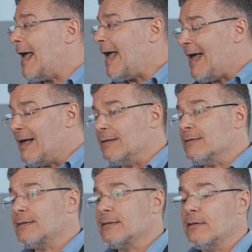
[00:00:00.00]

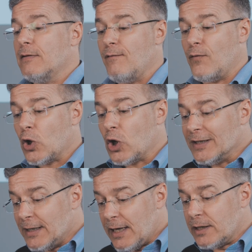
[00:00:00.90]
hence, the
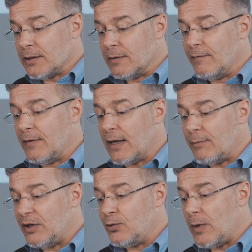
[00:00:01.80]
connection there
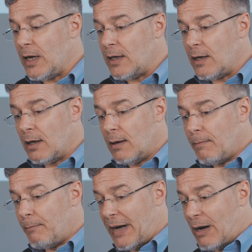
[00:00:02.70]
between
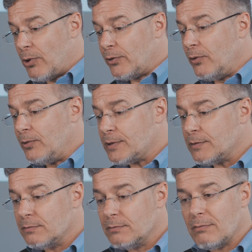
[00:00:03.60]
power nodes,
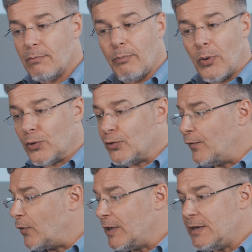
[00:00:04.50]
port
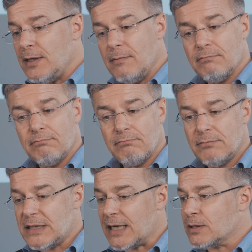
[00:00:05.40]
authority,
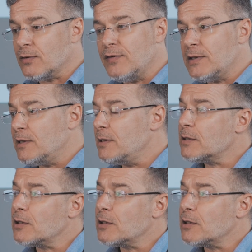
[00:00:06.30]
tax offices,